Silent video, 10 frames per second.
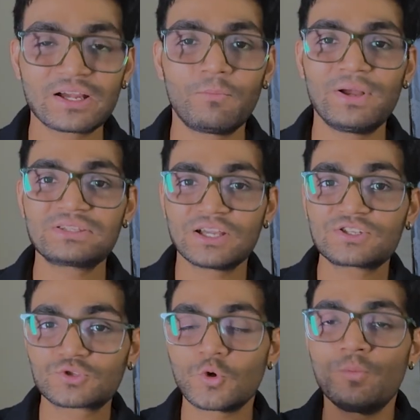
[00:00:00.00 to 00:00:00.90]
combine
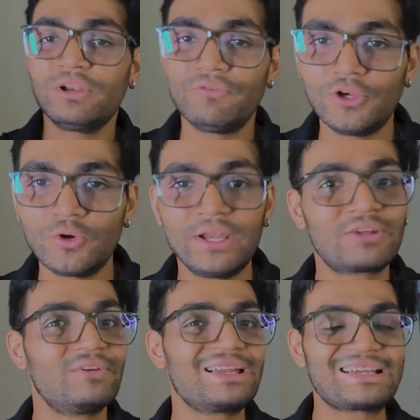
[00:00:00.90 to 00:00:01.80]
such so many video and
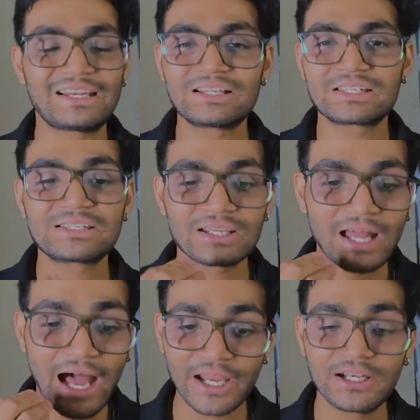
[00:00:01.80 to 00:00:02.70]
we can create such an
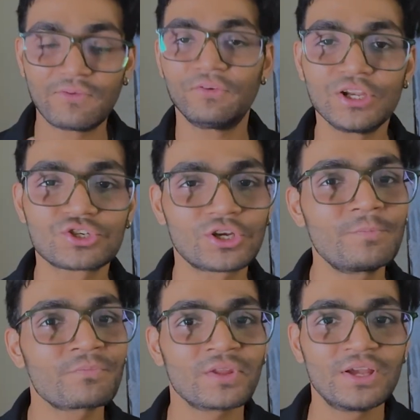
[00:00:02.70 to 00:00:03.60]
high definition
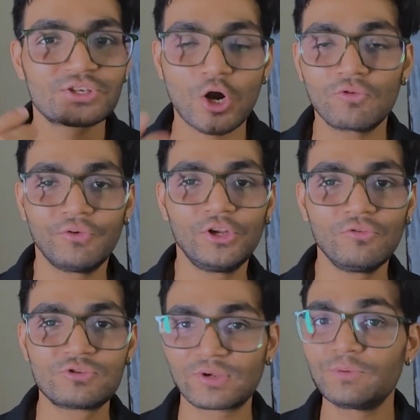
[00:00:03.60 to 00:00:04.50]
short video
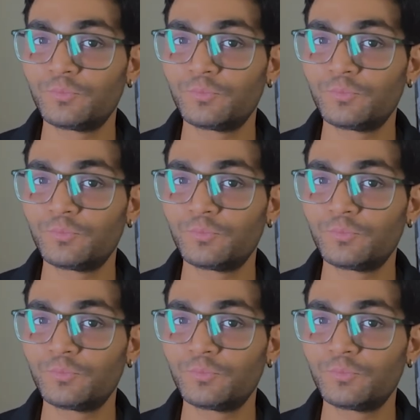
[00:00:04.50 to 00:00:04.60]
which we can